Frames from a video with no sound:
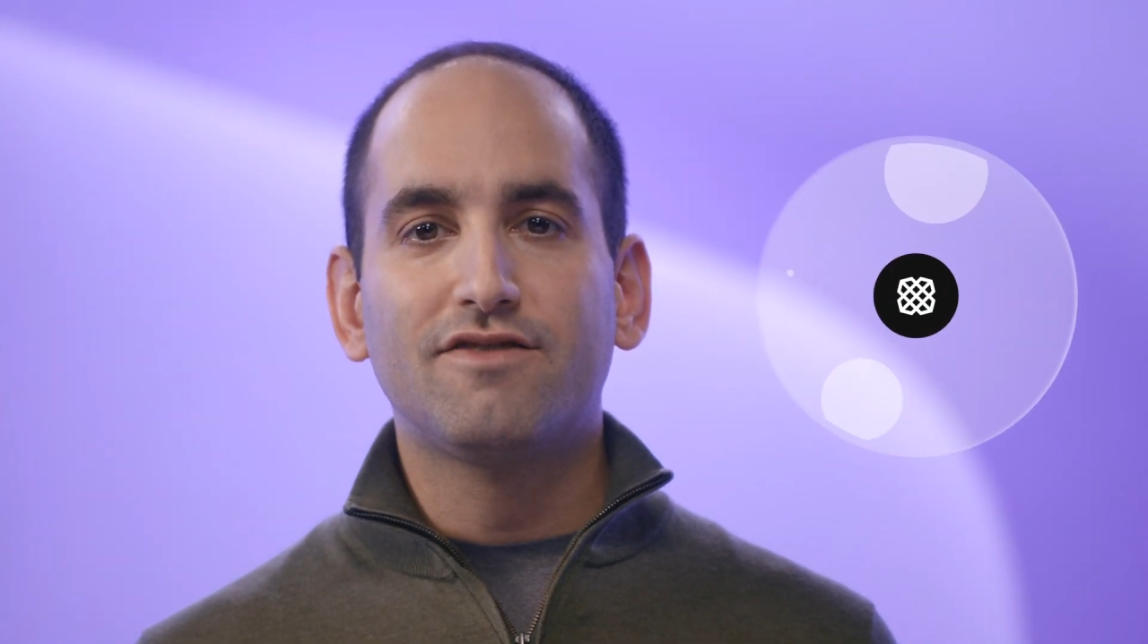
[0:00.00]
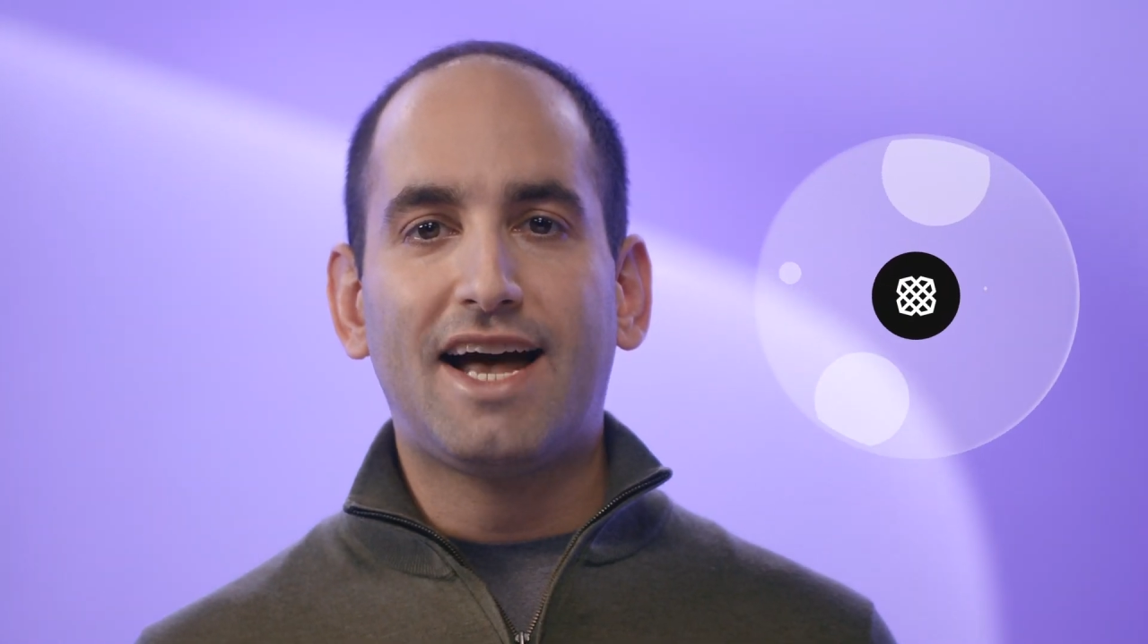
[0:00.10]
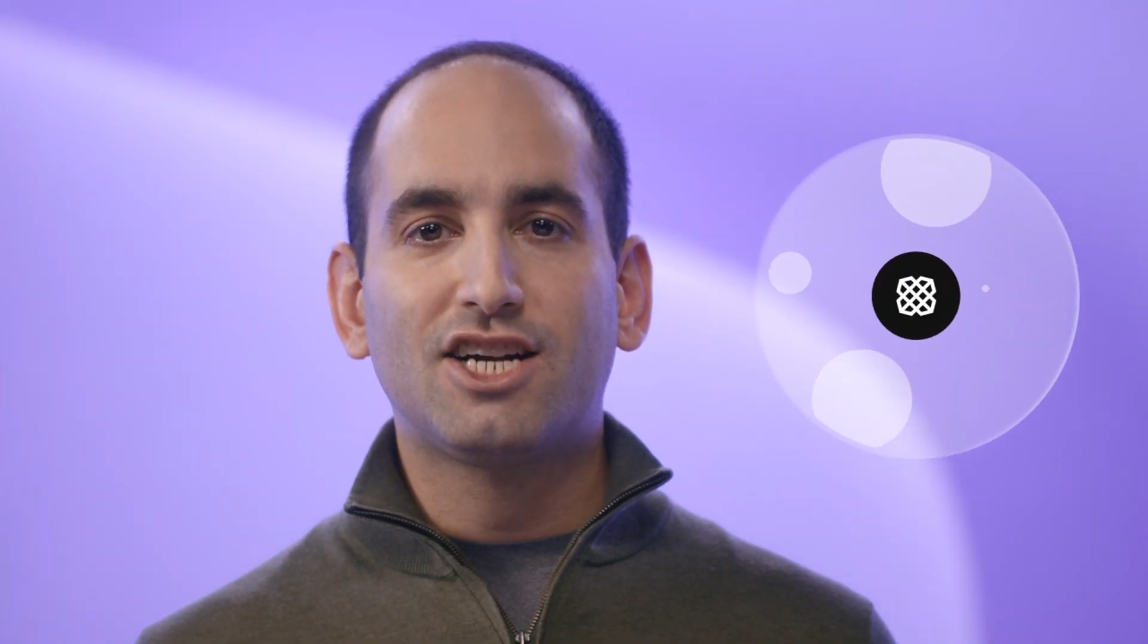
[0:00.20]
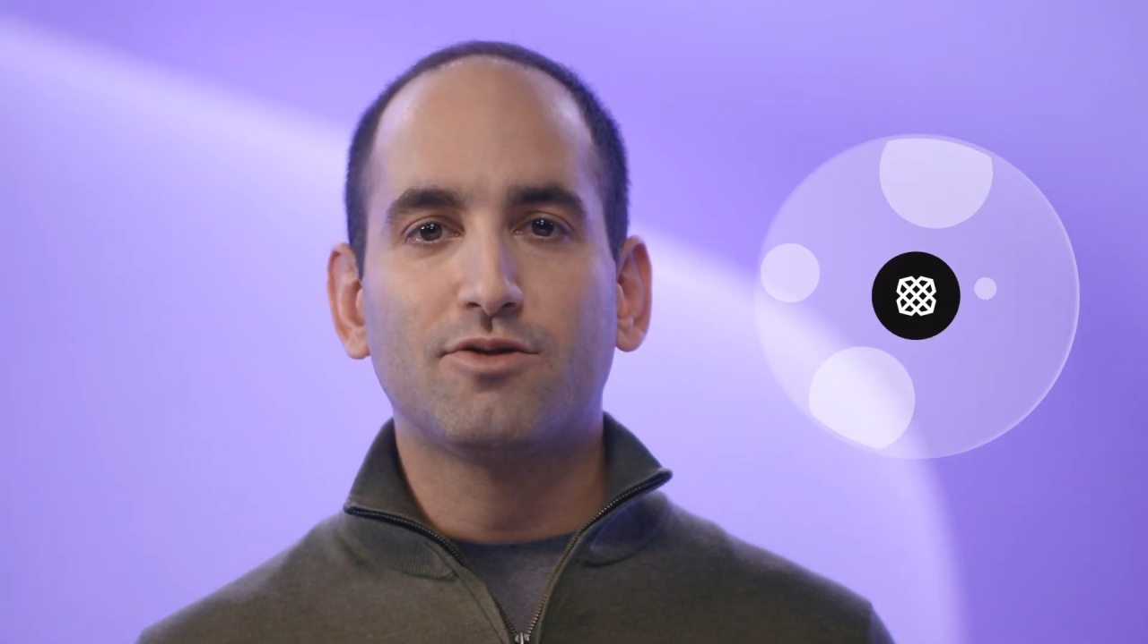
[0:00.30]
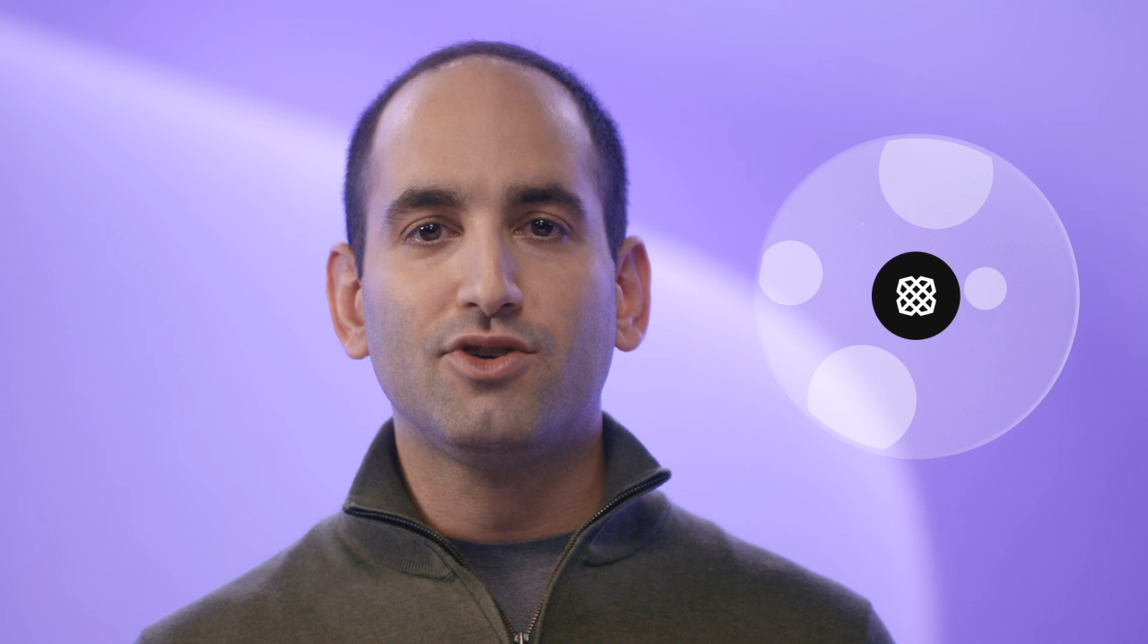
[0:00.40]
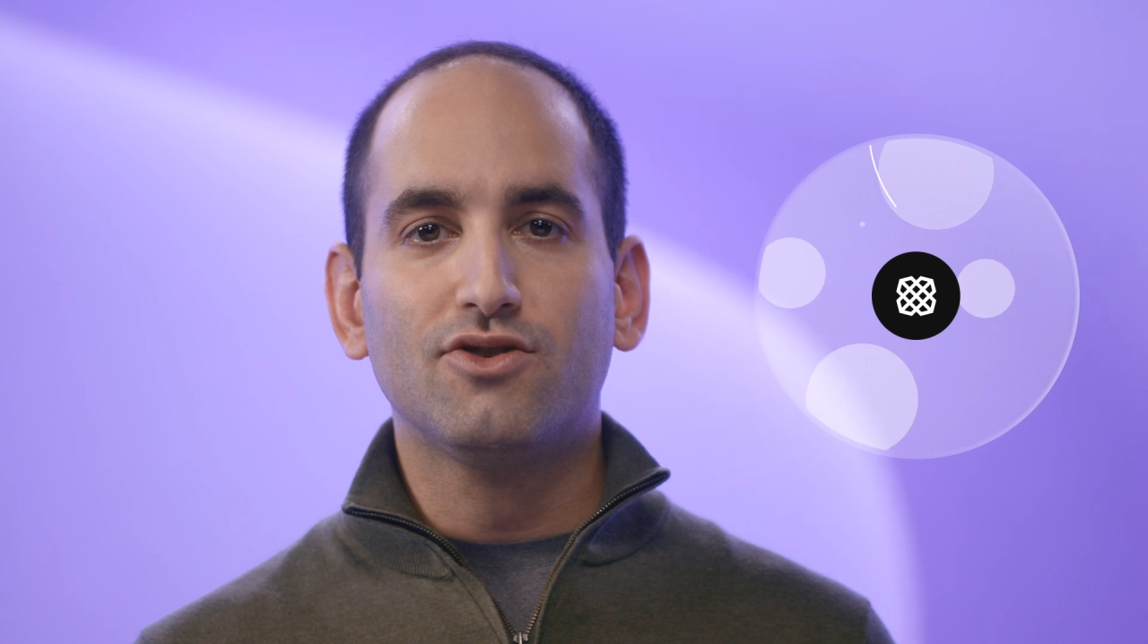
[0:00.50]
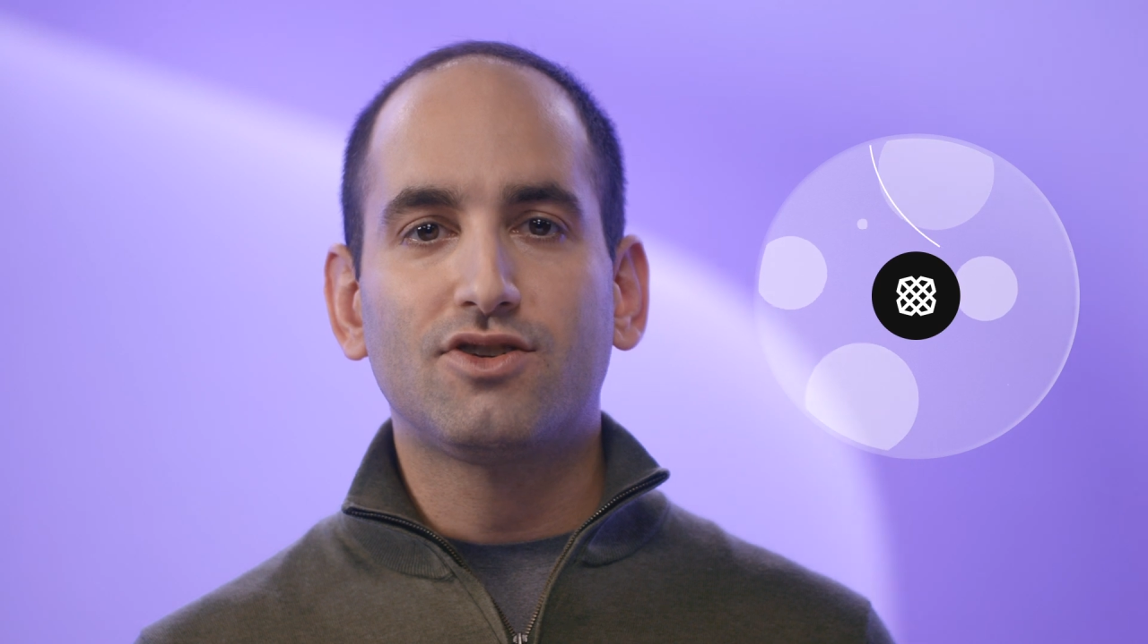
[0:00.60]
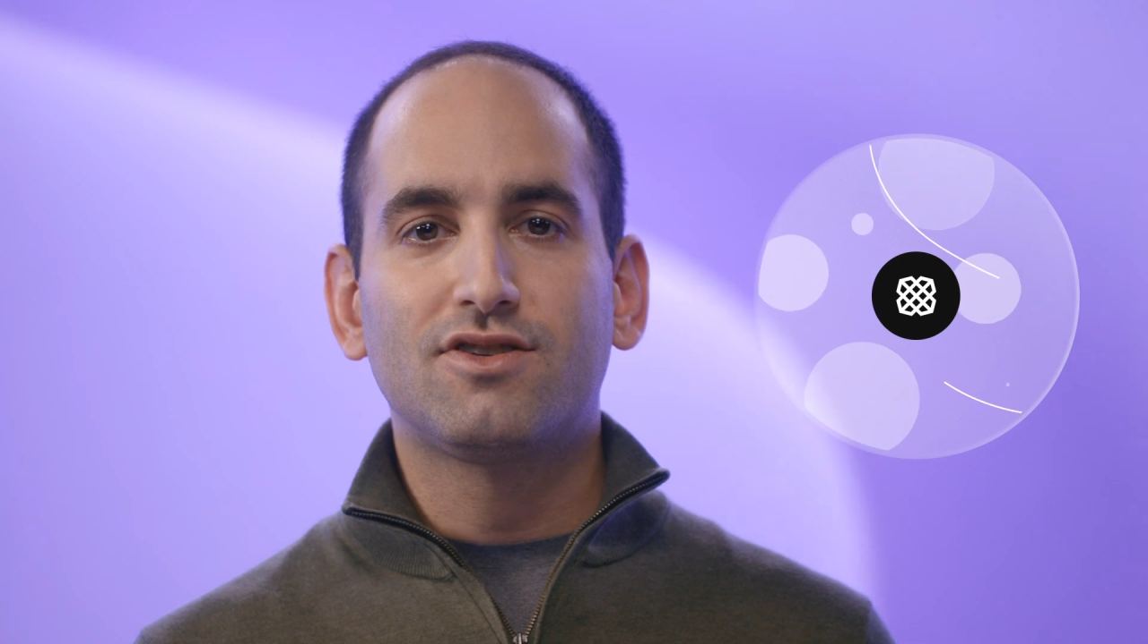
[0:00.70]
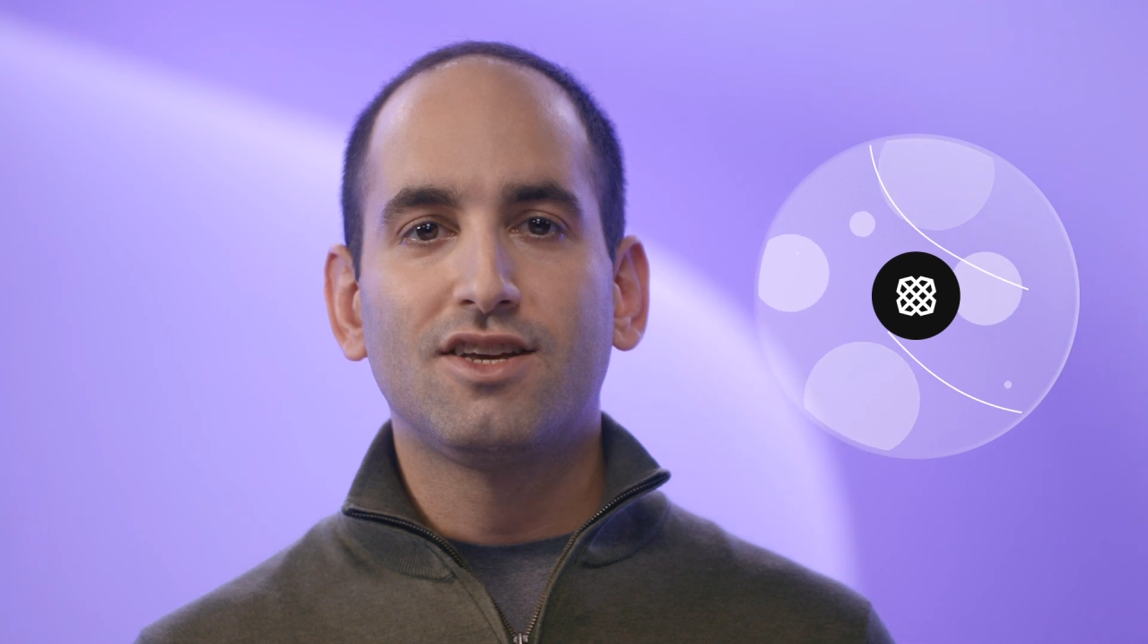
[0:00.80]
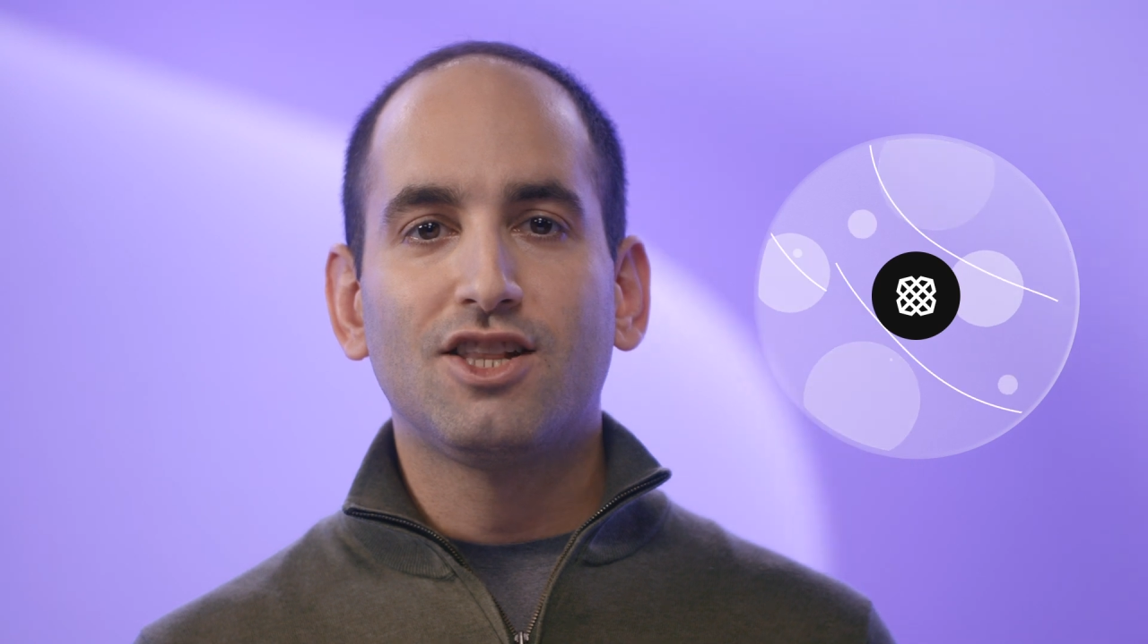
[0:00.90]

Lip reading: attributes,